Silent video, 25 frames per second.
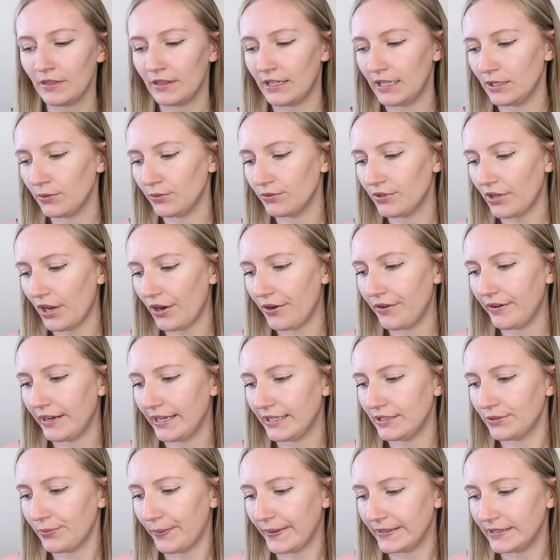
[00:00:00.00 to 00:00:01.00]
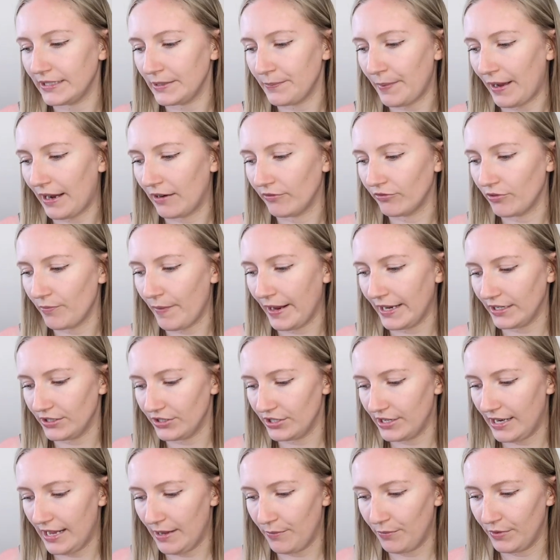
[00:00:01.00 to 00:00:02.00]
This was only £20 from
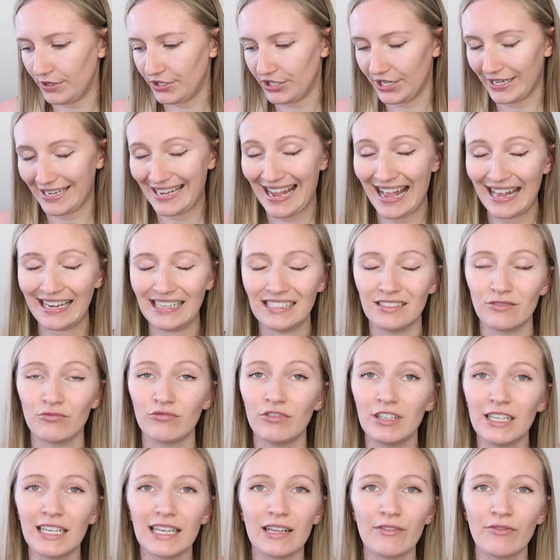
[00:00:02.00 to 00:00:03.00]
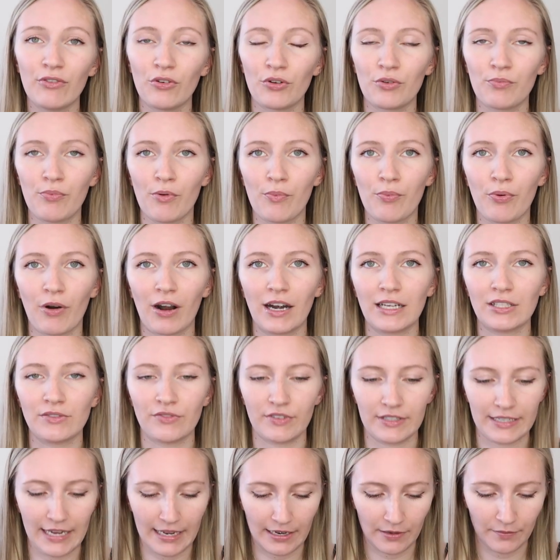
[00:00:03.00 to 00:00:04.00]
H&M, which again is a really affordable price
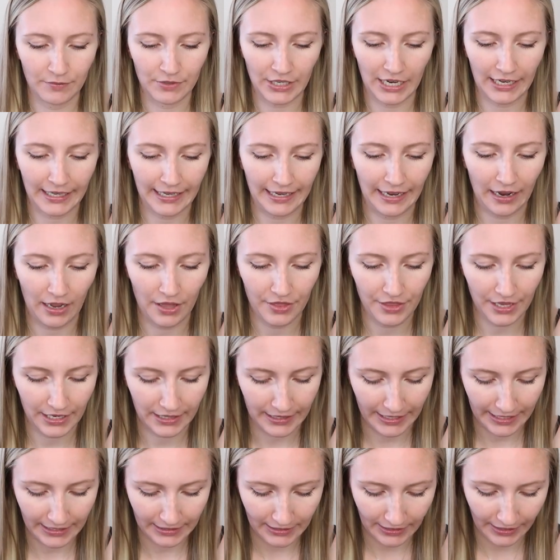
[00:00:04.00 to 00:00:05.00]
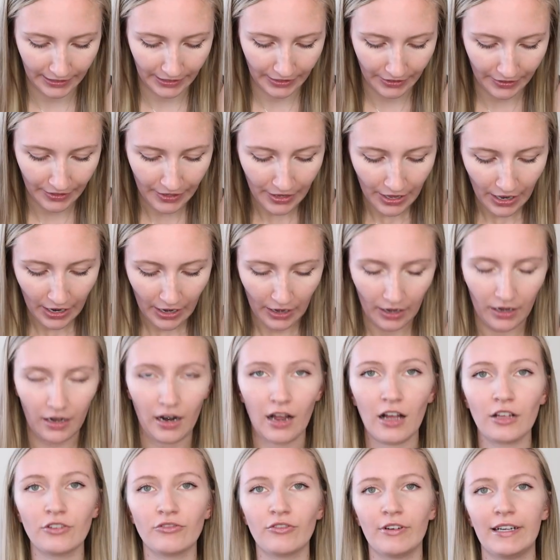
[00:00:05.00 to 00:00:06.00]
for a denim jacket. I think that it's gonna
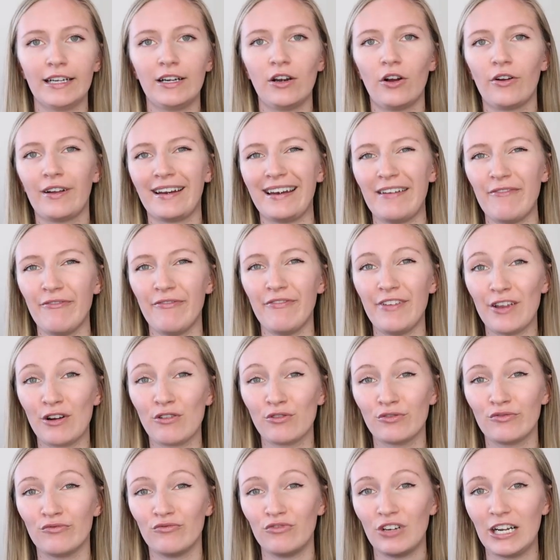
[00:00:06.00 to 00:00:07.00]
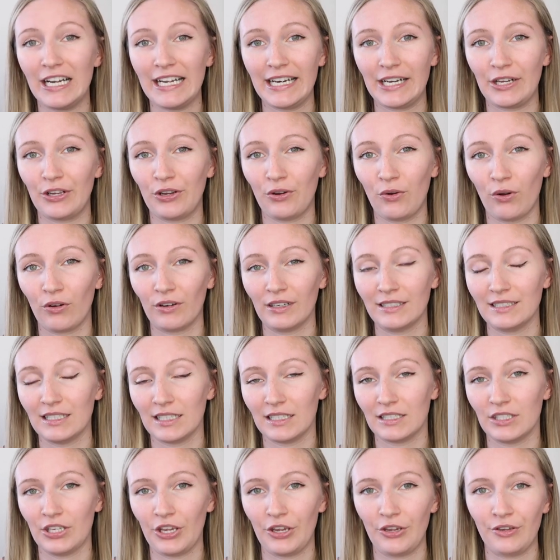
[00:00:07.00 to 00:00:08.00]
last really long and it feels really good
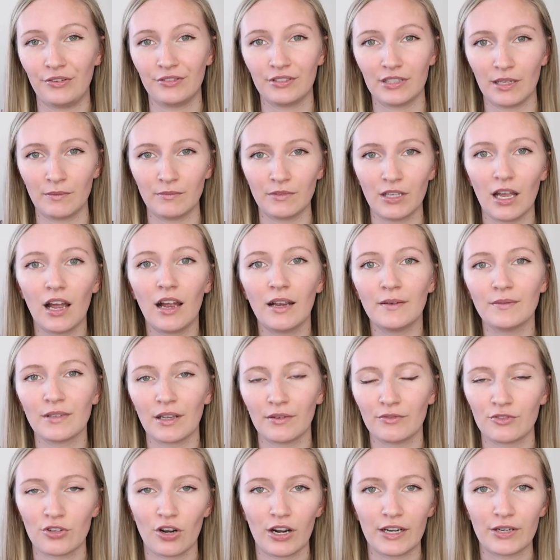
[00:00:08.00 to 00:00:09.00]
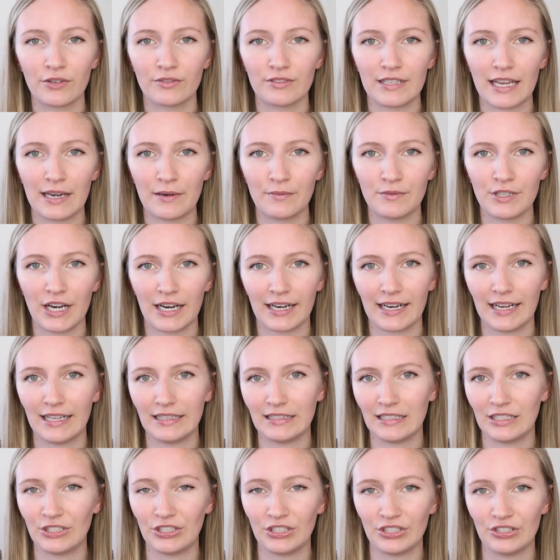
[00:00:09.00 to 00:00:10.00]
quality too. Sometimes I've tried on denim
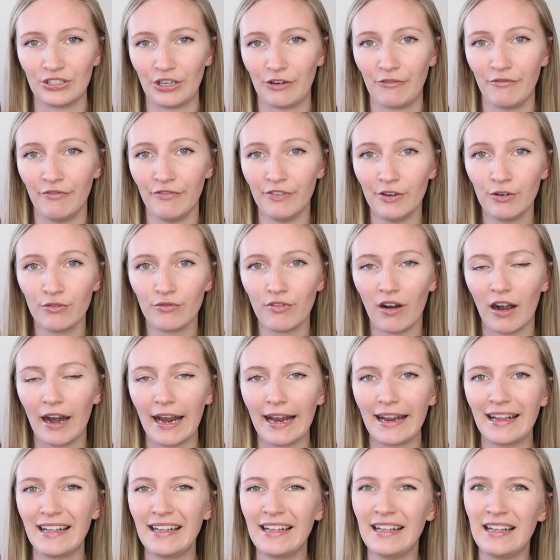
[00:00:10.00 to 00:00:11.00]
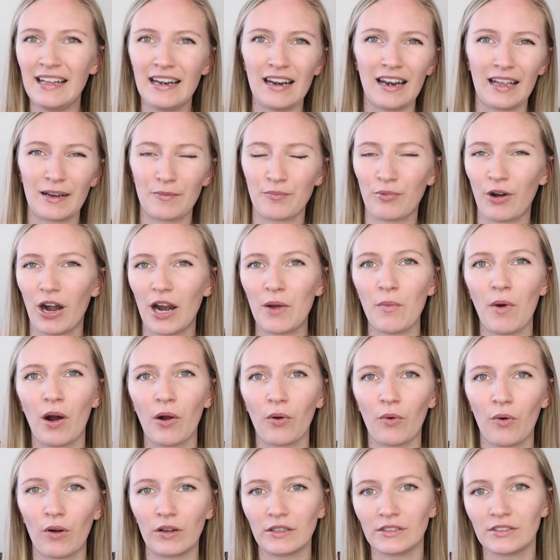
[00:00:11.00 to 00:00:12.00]
jackets that just don't feel right, like
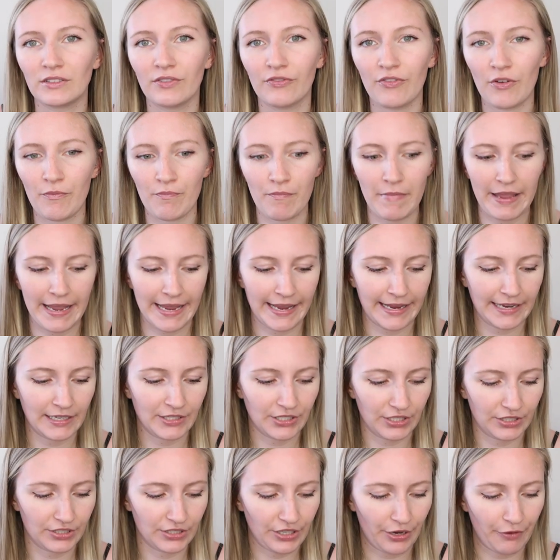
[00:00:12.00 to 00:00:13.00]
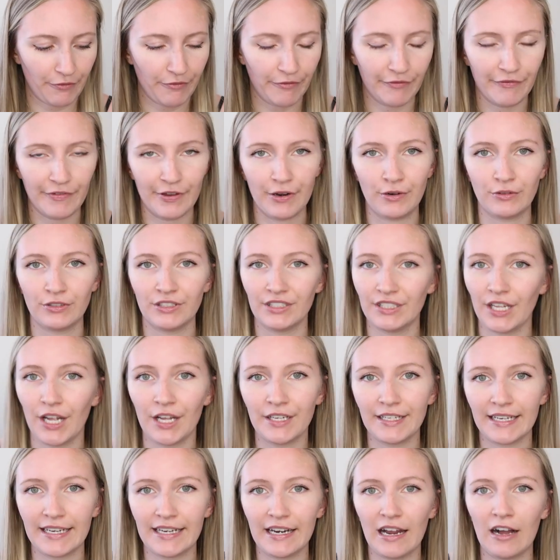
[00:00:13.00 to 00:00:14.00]
Primark ones for me just don't feel
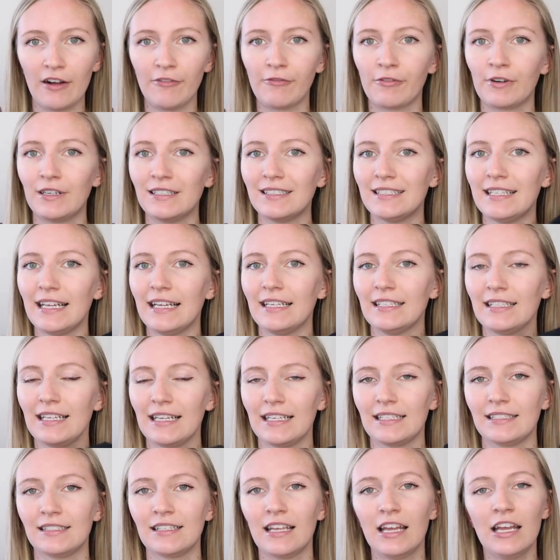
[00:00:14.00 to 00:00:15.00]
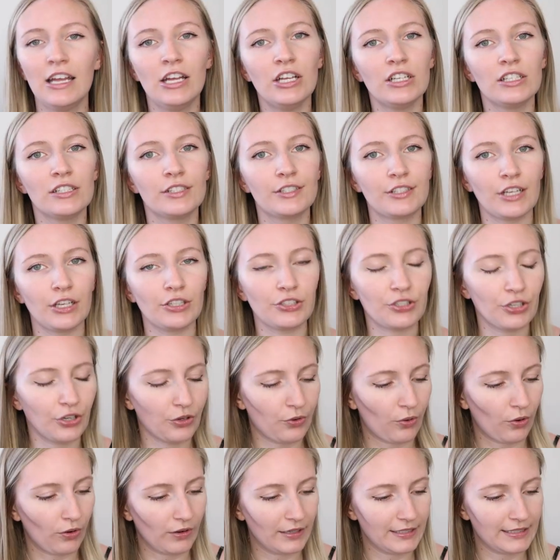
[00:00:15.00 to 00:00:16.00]
sturdy enough, whereas this is such
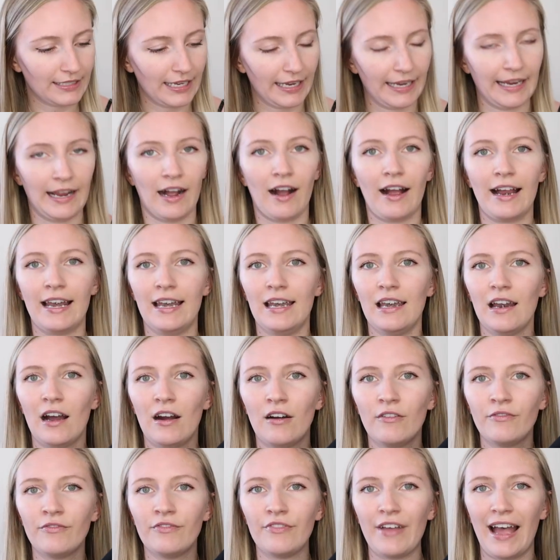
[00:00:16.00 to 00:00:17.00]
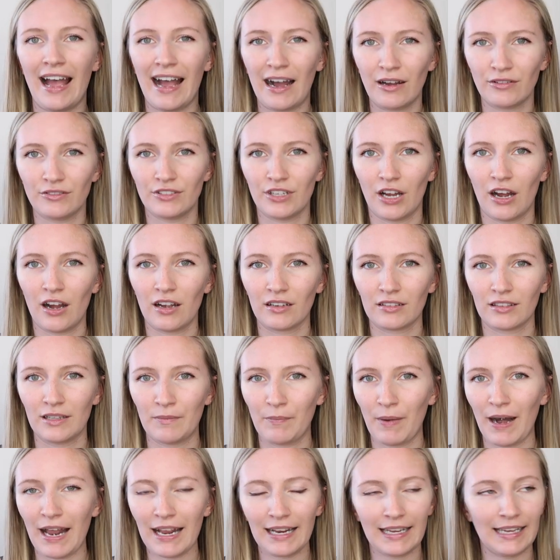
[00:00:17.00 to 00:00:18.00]
good quality. I love how dark
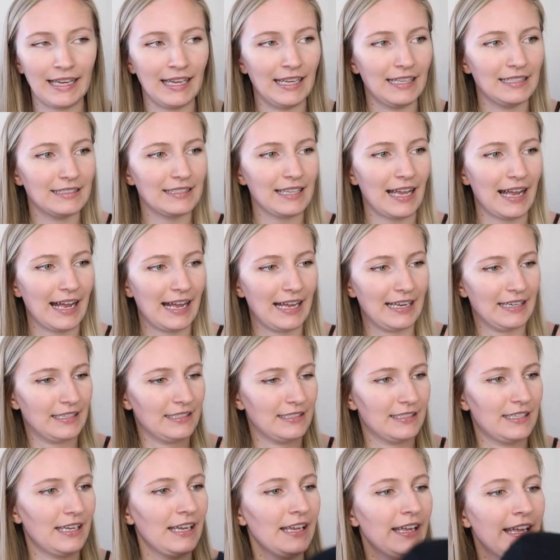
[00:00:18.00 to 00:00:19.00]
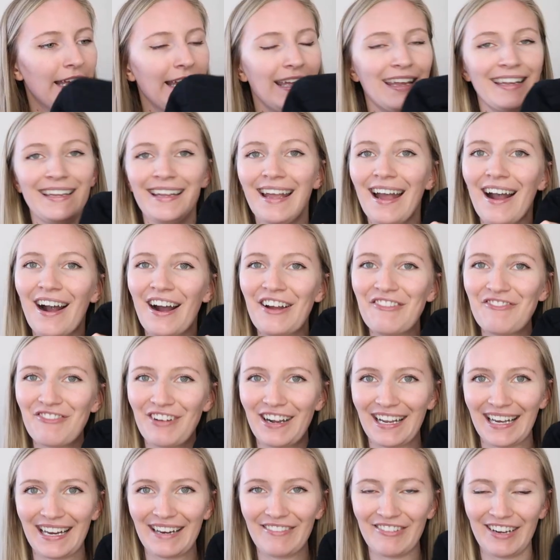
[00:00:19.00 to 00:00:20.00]
the black is, and yeah, I'm
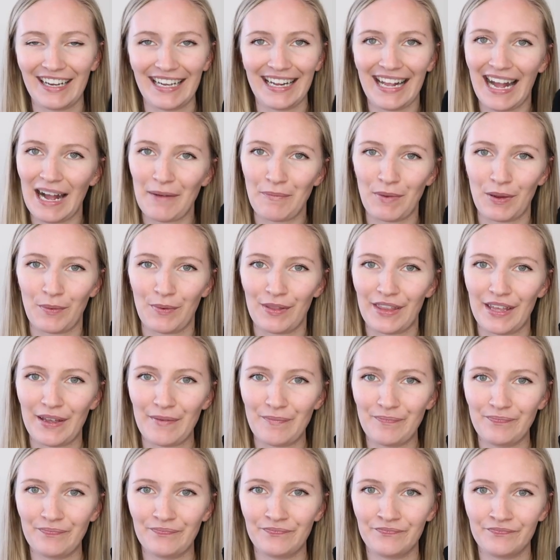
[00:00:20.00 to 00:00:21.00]
really, really happy with it.